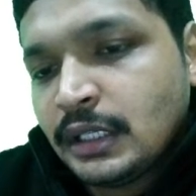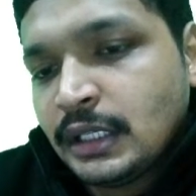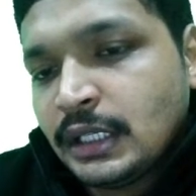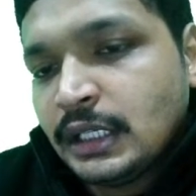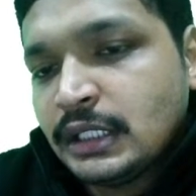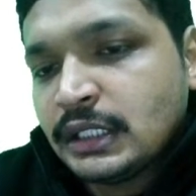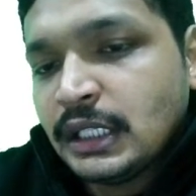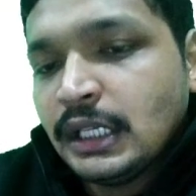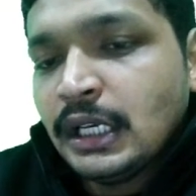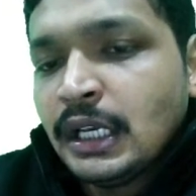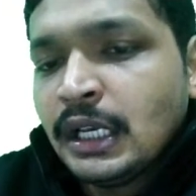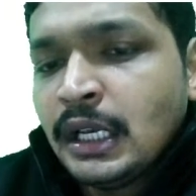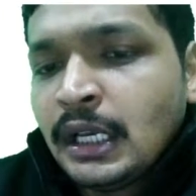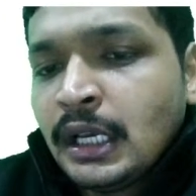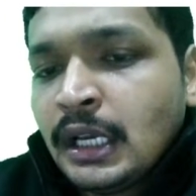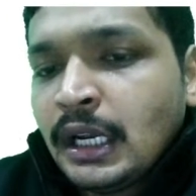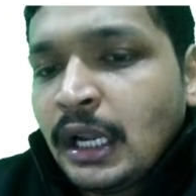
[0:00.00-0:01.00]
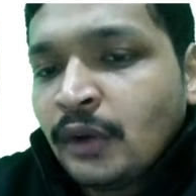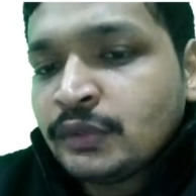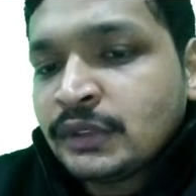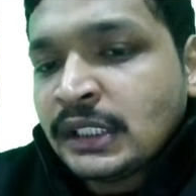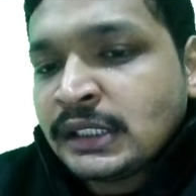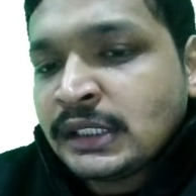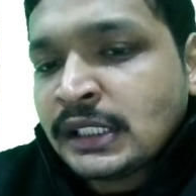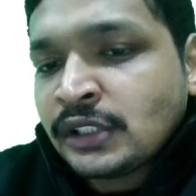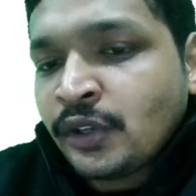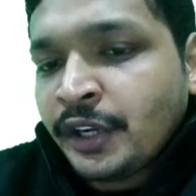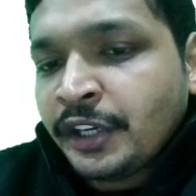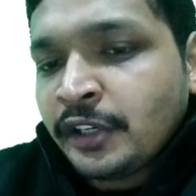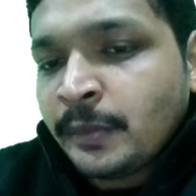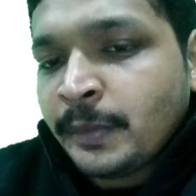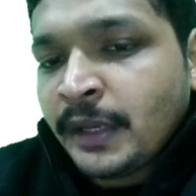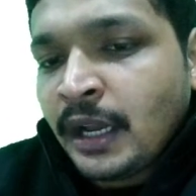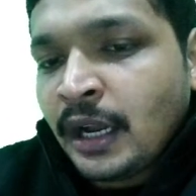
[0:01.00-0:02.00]
Easy. Now this is going to
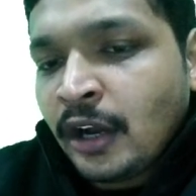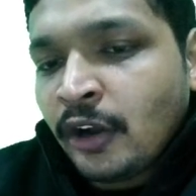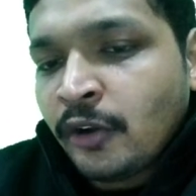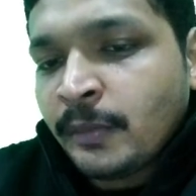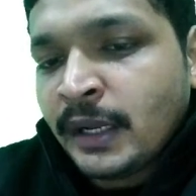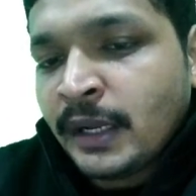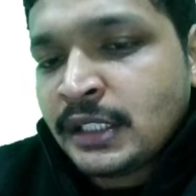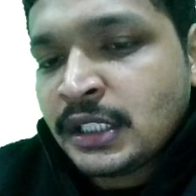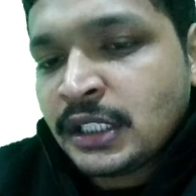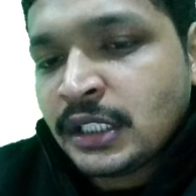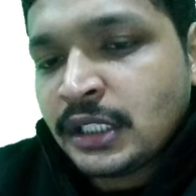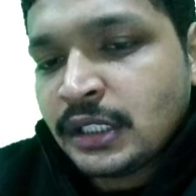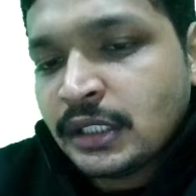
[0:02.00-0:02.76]
be how much?